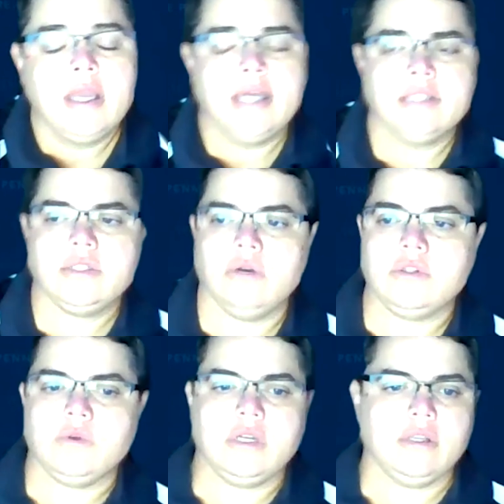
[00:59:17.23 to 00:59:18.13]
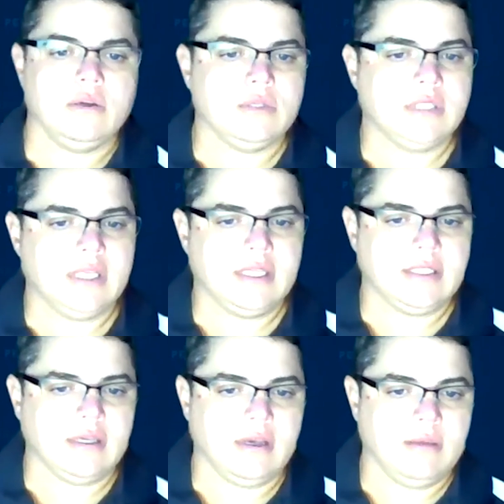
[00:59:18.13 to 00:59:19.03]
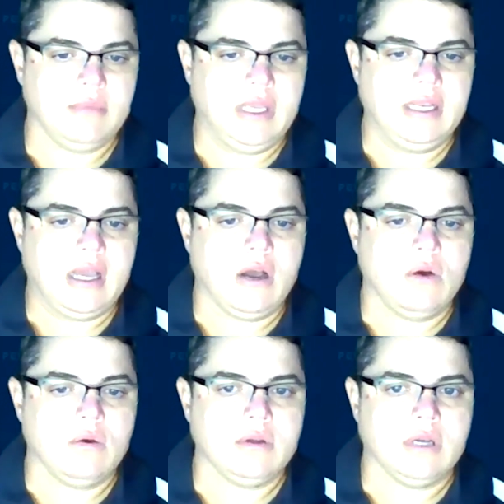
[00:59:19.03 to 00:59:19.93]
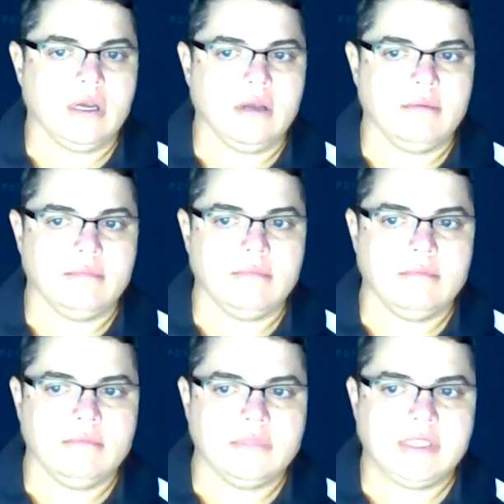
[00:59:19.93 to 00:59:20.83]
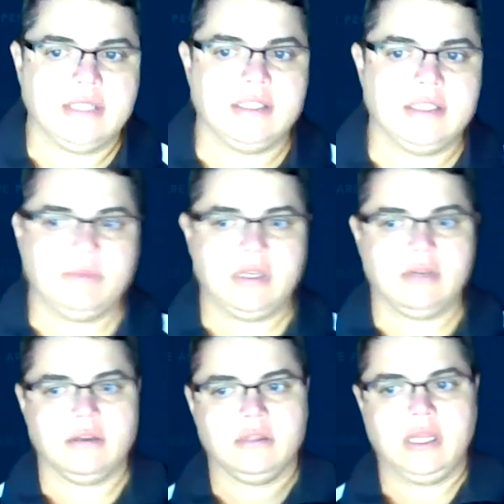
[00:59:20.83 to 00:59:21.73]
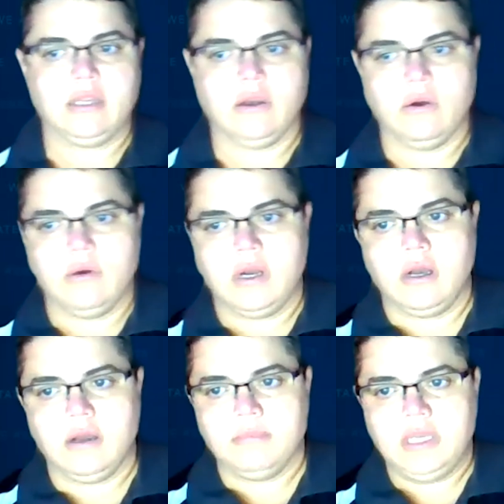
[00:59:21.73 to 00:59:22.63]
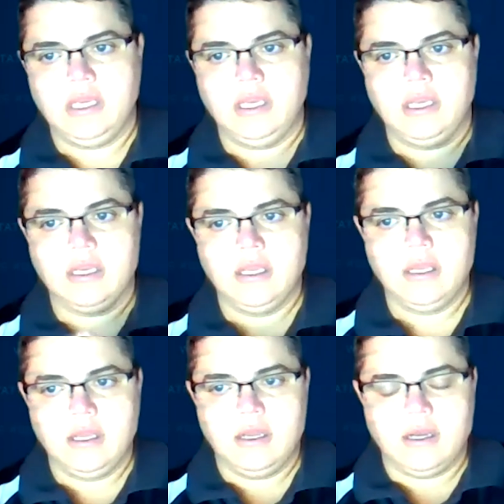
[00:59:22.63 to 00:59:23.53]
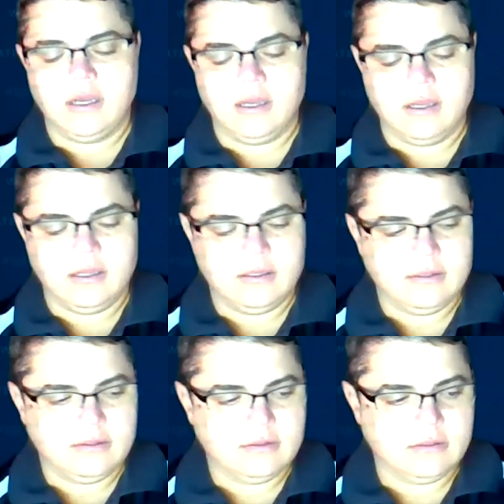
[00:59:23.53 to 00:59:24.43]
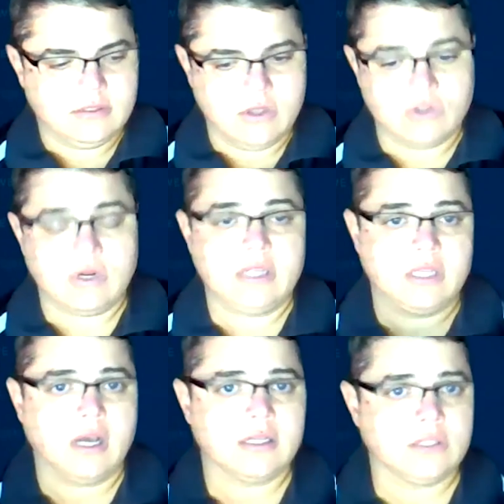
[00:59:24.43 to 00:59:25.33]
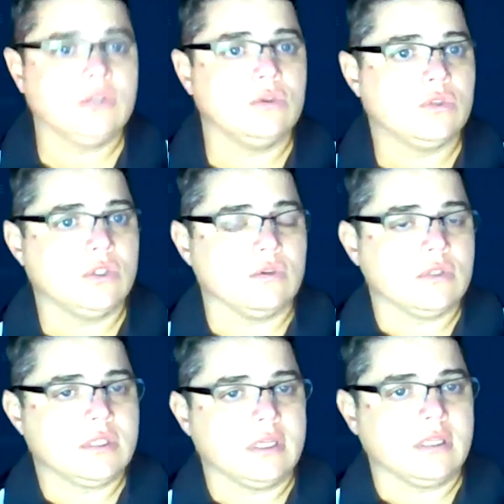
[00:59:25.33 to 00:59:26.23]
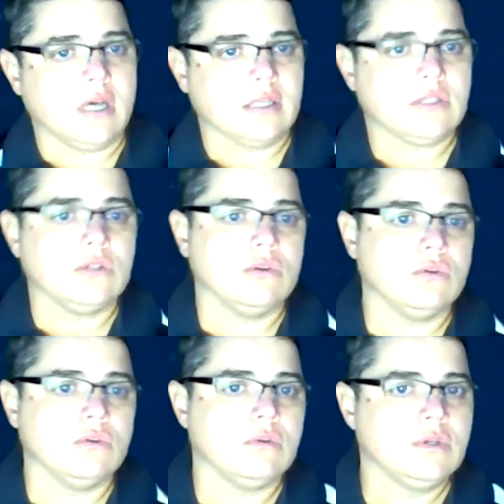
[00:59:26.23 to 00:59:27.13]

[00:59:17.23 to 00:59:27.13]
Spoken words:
And so it's one of those that he now, since he's been let go, he goes around and talks to students and talks to